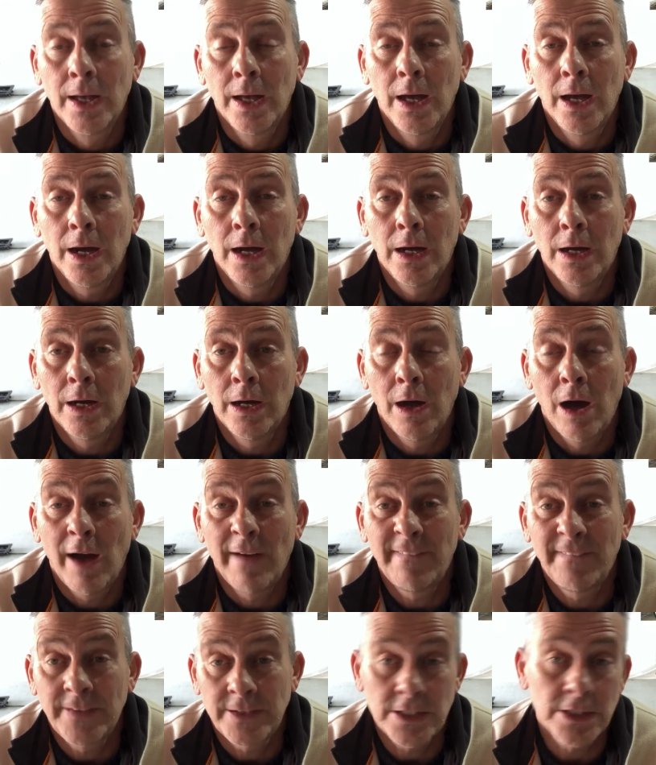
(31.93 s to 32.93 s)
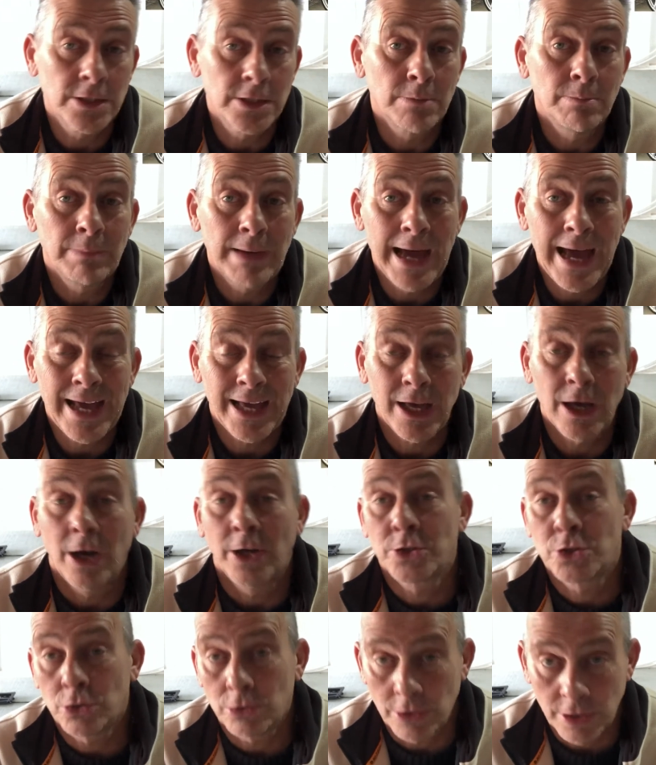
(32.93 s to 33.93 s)
I fitted them back. I
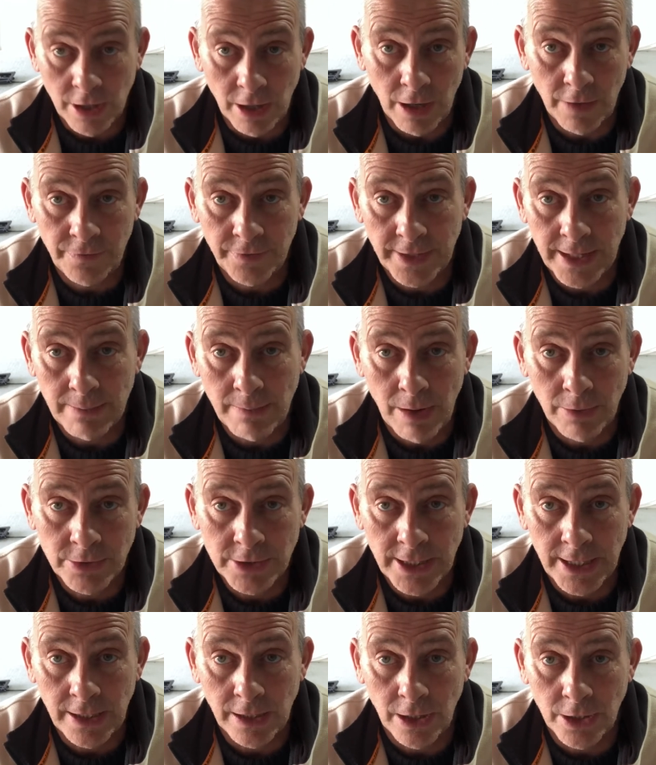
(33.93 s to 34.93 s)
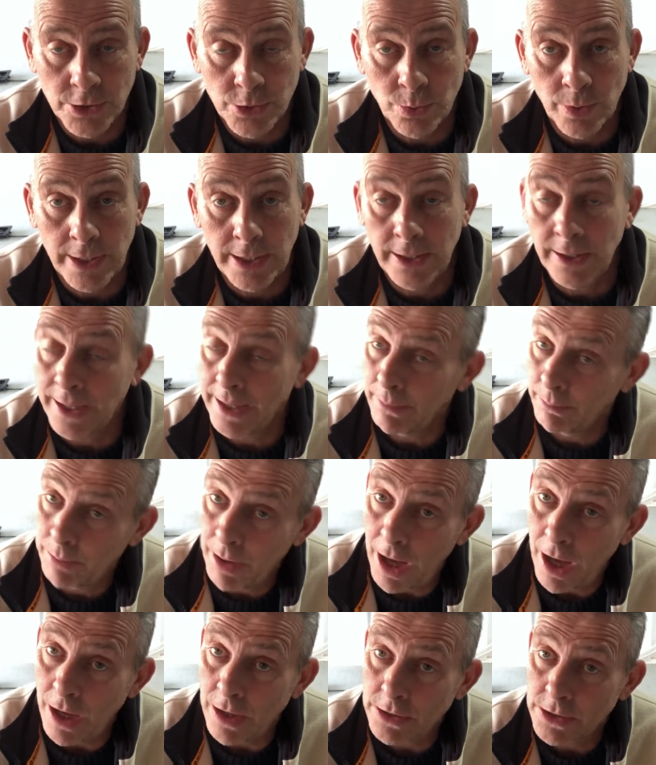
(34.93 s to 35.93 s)
took the car for the MOT last week. It
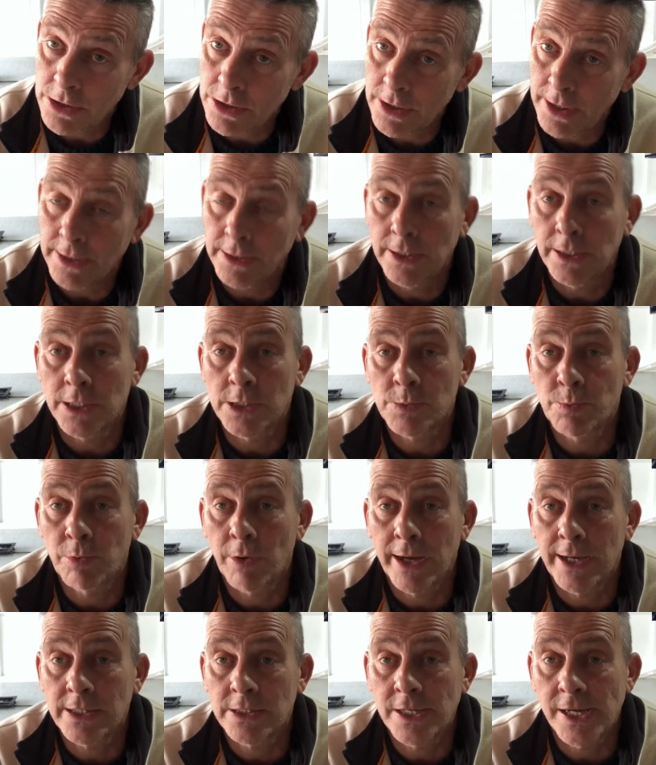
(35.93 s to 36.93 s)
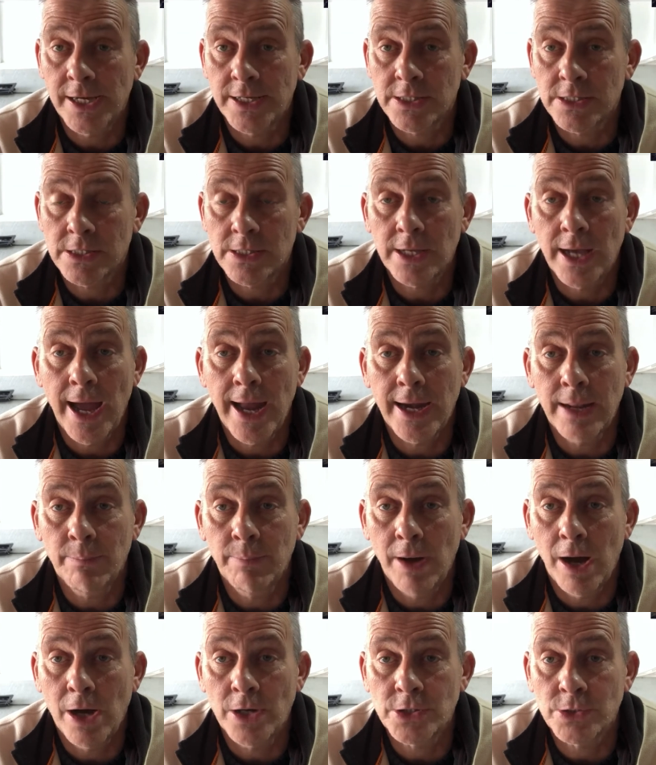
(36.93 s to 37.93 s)
passed, it did its brake test and it
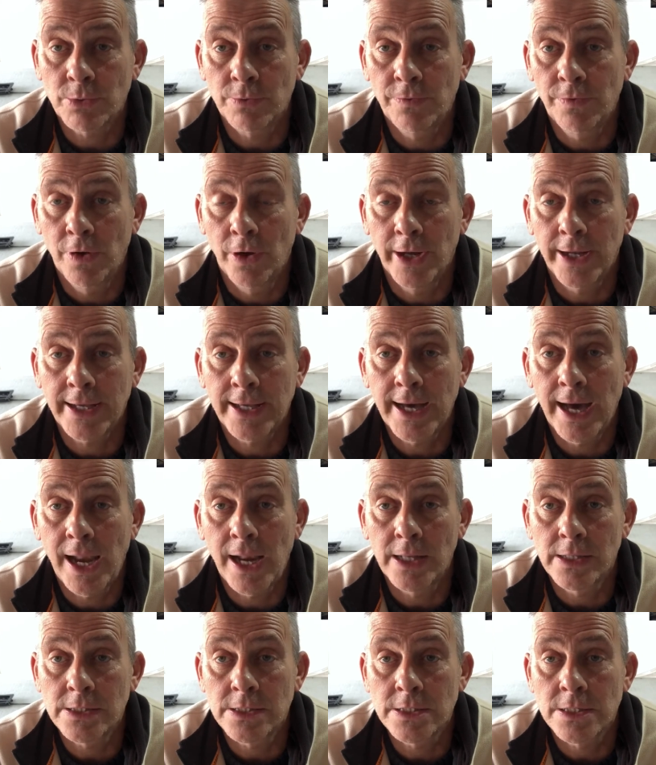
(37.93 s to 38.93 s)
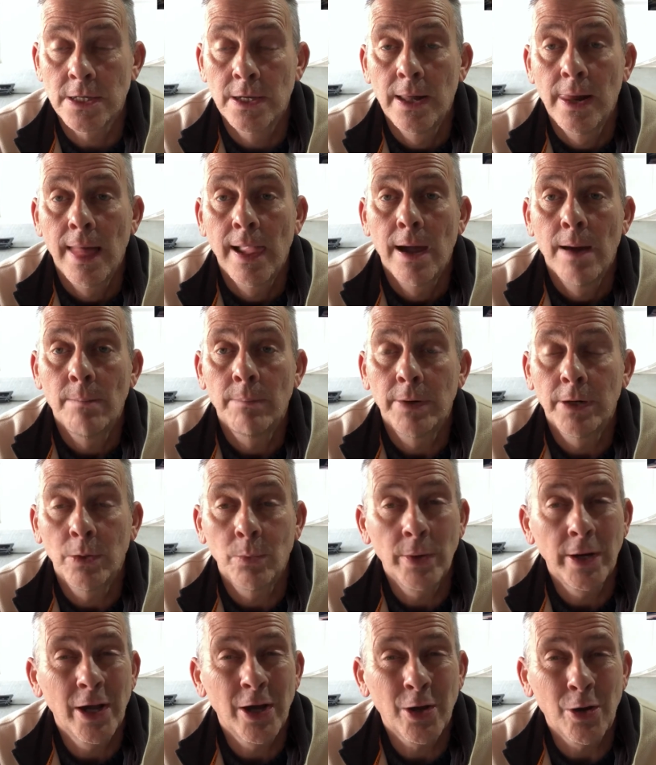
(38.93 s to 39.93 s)
passed with flying colours. But
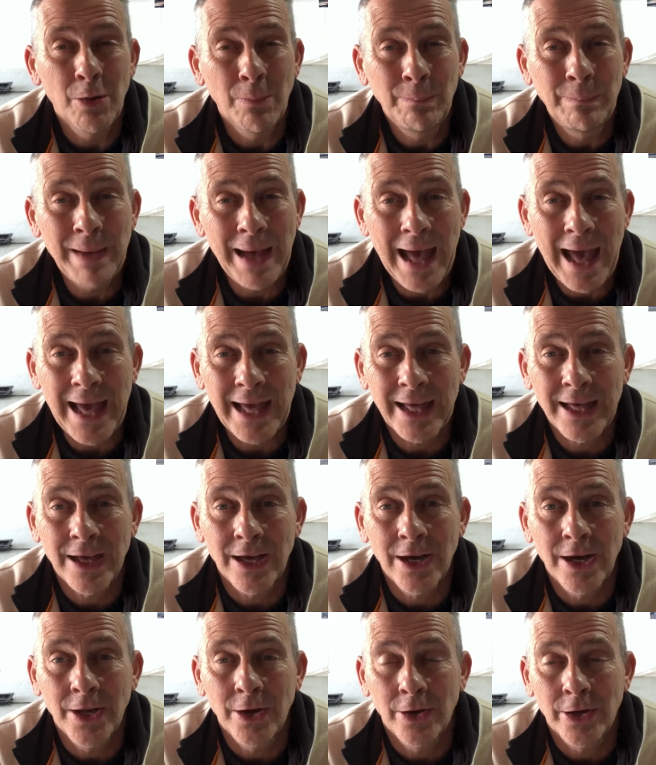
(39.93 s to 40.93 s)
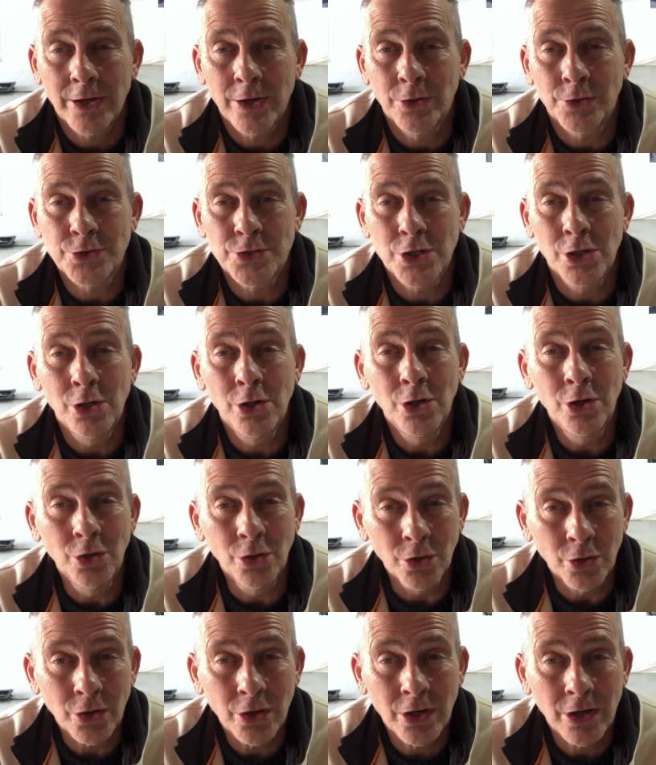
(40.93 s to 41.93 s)
when I got back and I got to
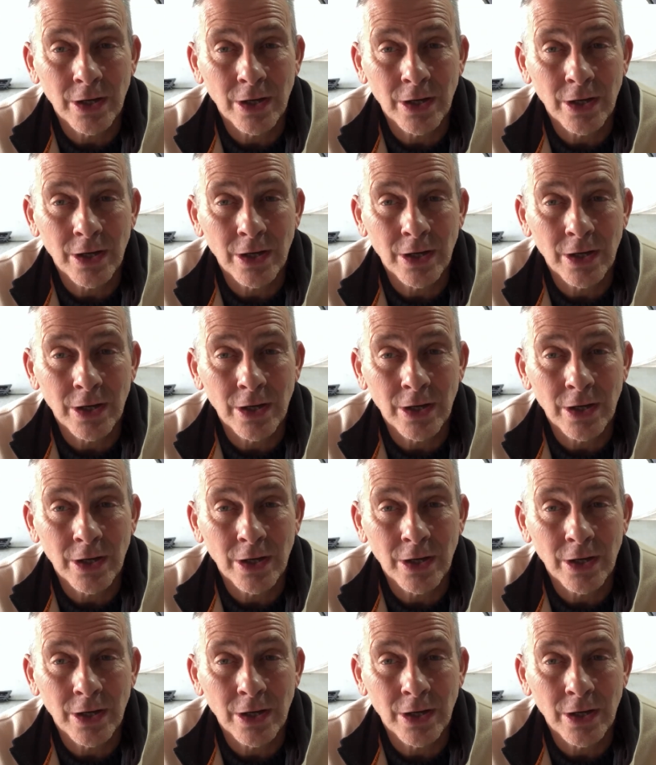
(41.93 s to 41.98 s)
look